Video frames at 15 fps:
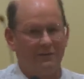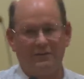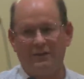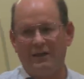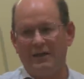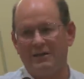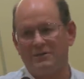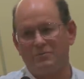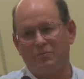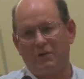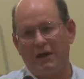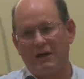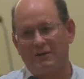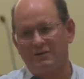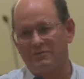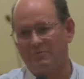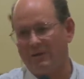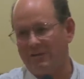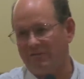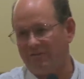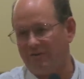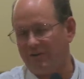today it's practiced by
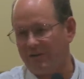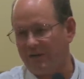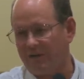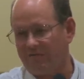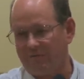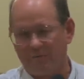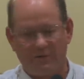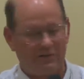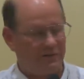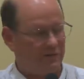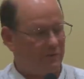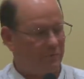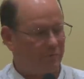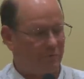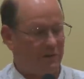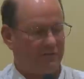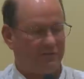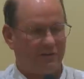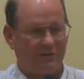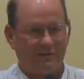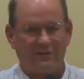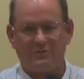the very government, a new
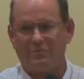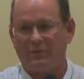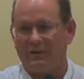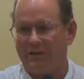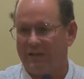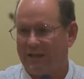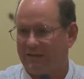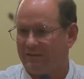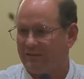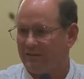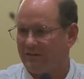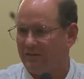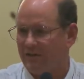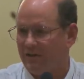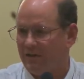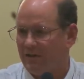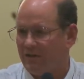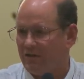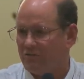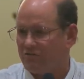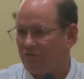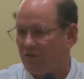president that's been elected,
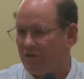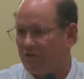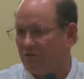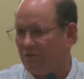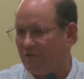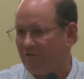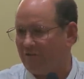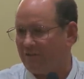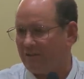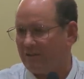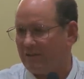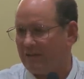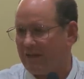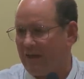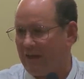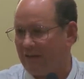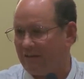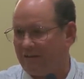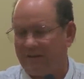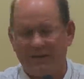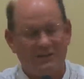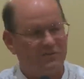who's going to do everything he can in
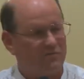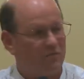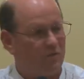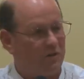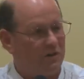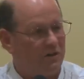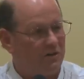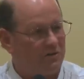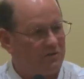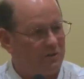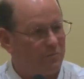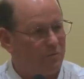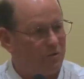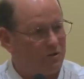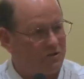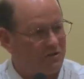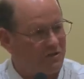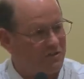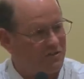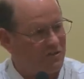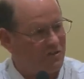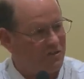the next four years to push
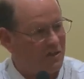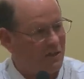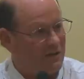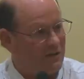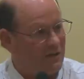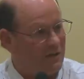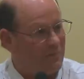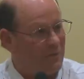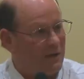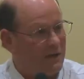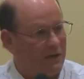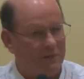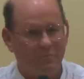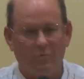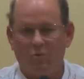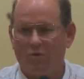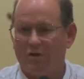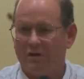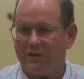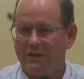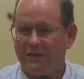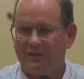this agenda and make it
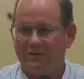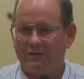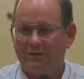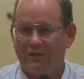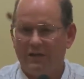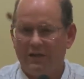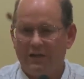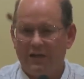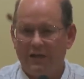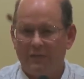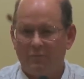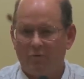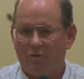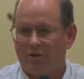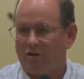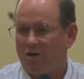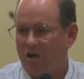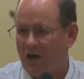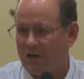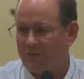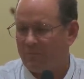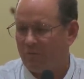more legal and more,
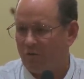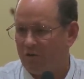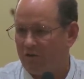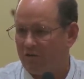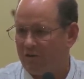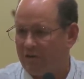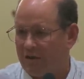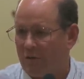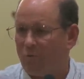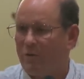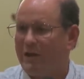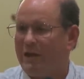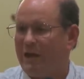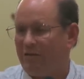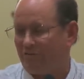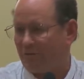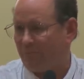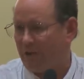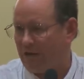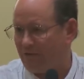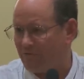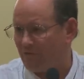more that we have to
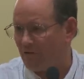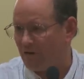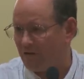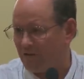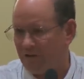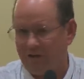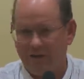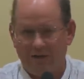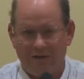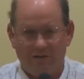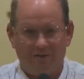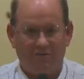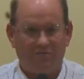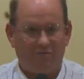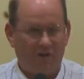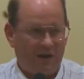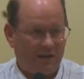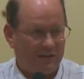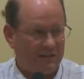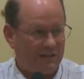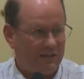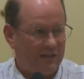pay for it.
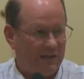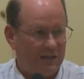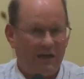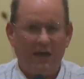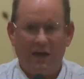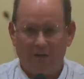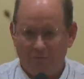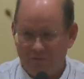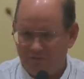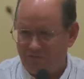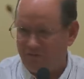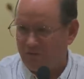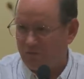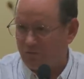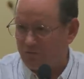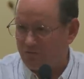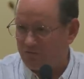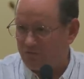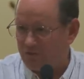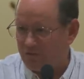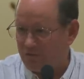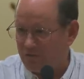Frankly, I refuse.